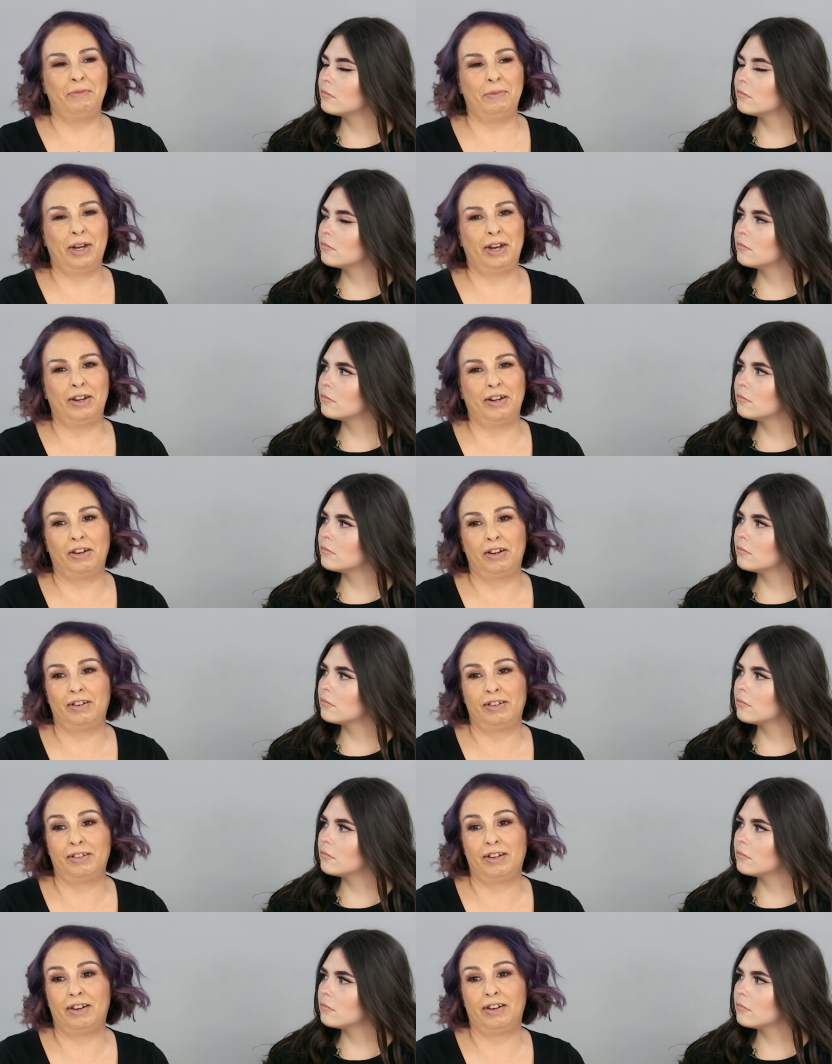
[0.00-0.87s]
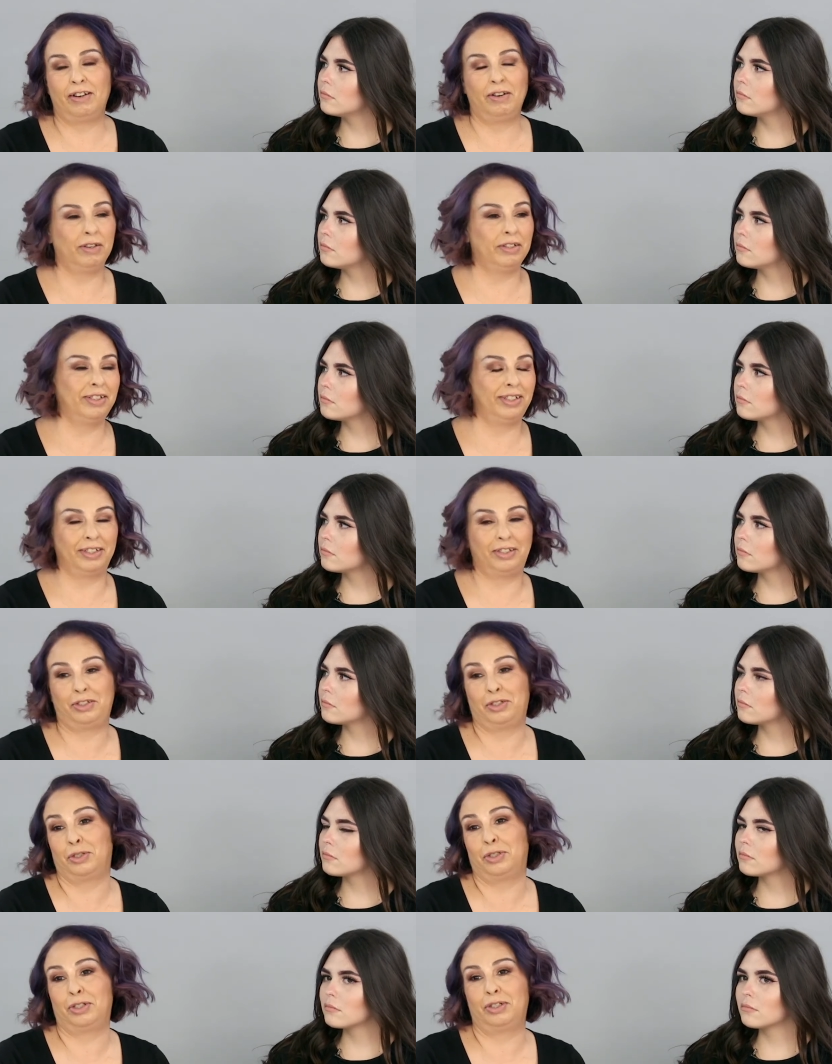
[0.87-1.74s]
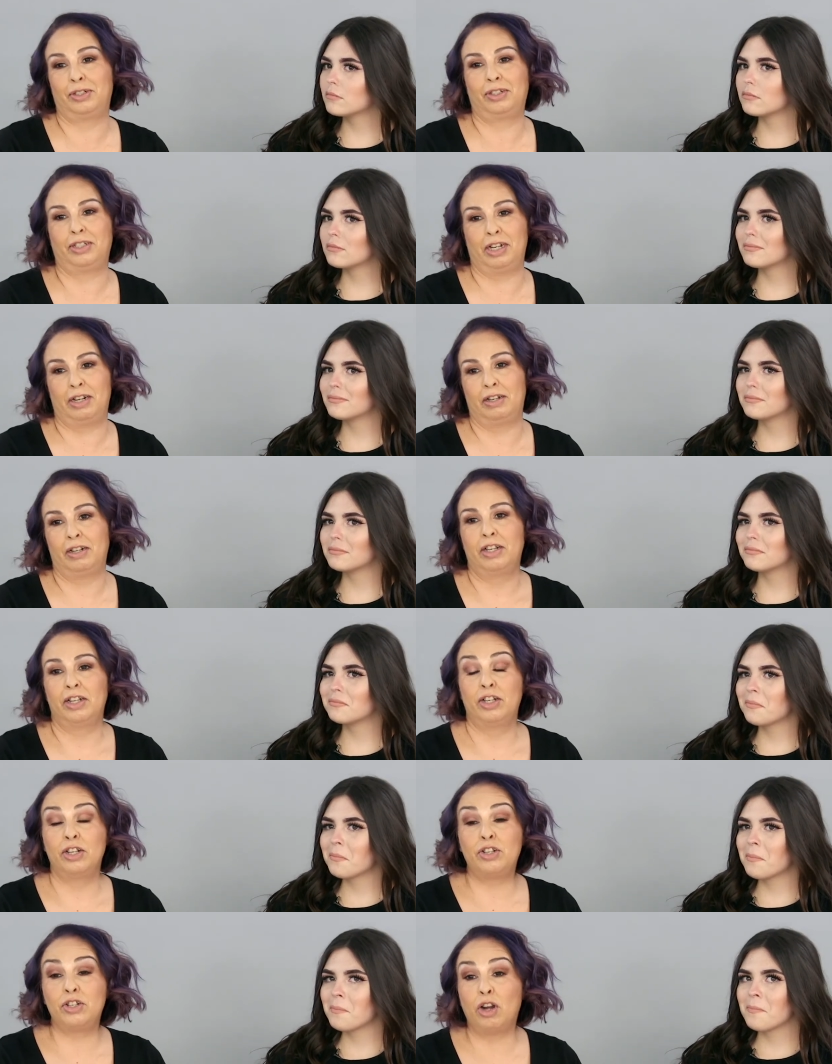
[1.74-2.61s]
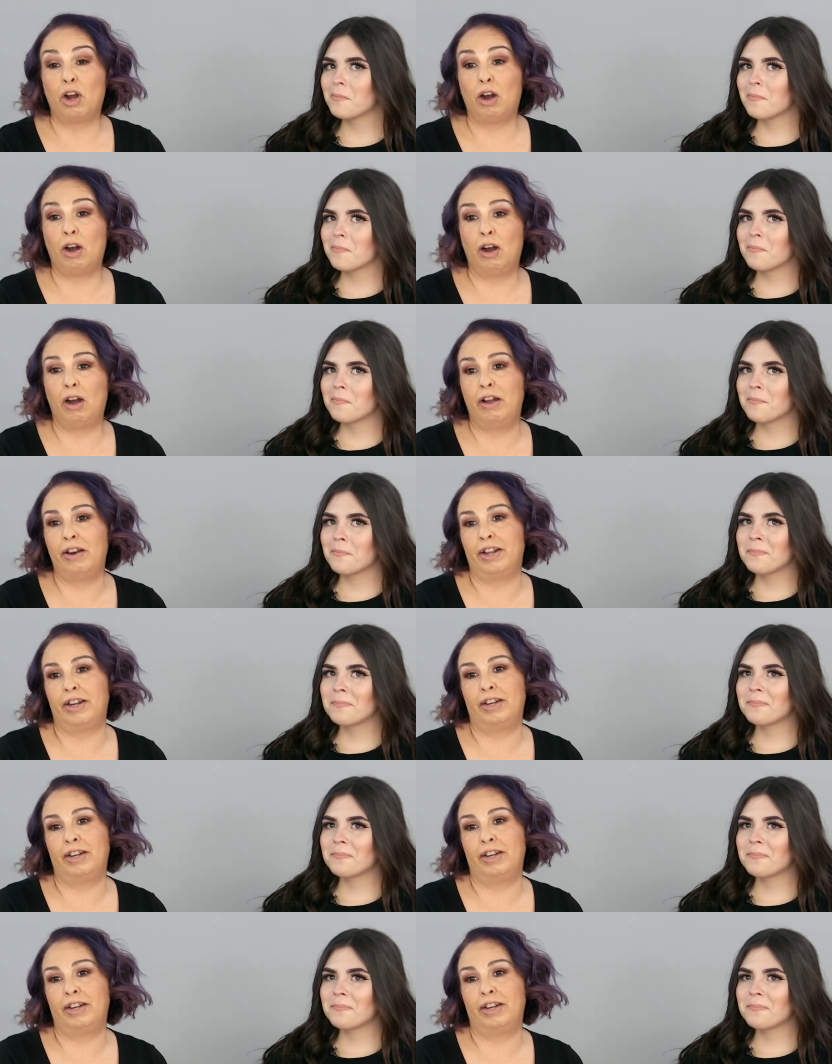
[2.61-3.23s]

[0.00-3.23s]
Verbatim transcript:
Speaker 1: about our, her sisters and Sean,